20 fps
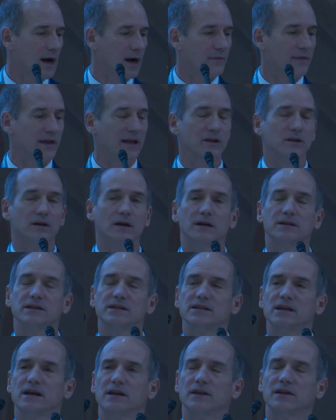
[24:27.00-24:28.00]

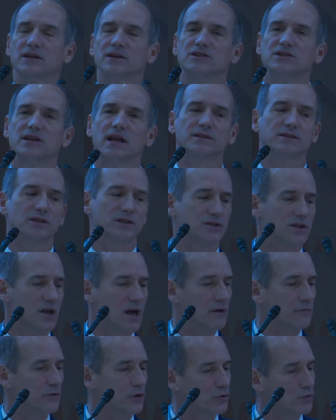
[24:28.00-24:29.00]
The consensus
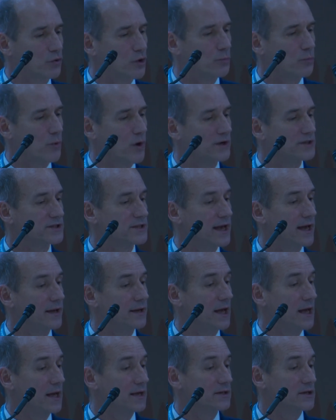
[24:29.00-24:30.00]
of the group was
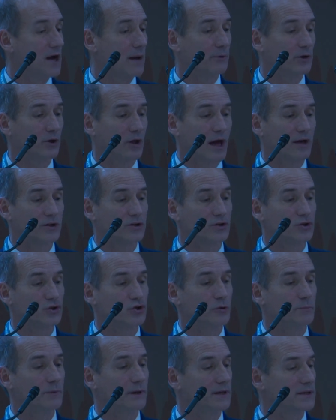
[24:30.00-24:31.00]
that topical oxygen
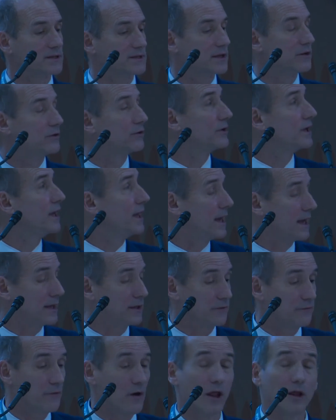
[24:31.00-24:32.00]
should be considered in
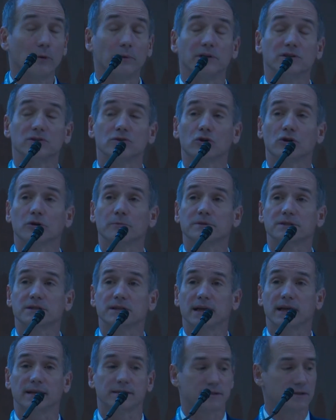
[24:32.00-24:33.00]
the following
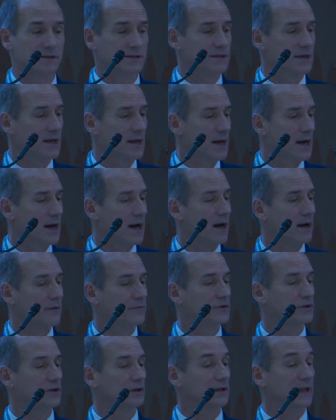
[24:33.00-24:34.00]
circumstances:
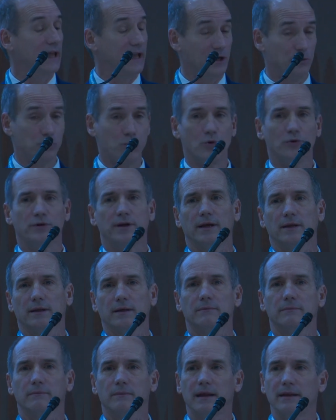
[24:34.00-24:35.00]
delayed wound
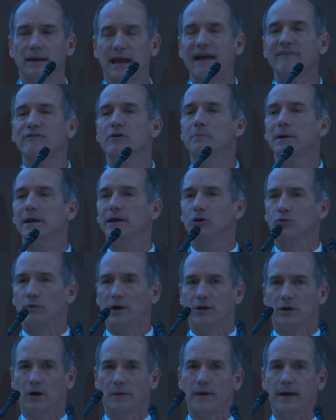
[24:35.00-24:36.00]
healing, and everybody
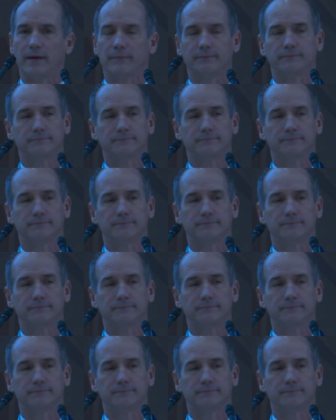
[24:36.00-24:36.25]
agreed on that.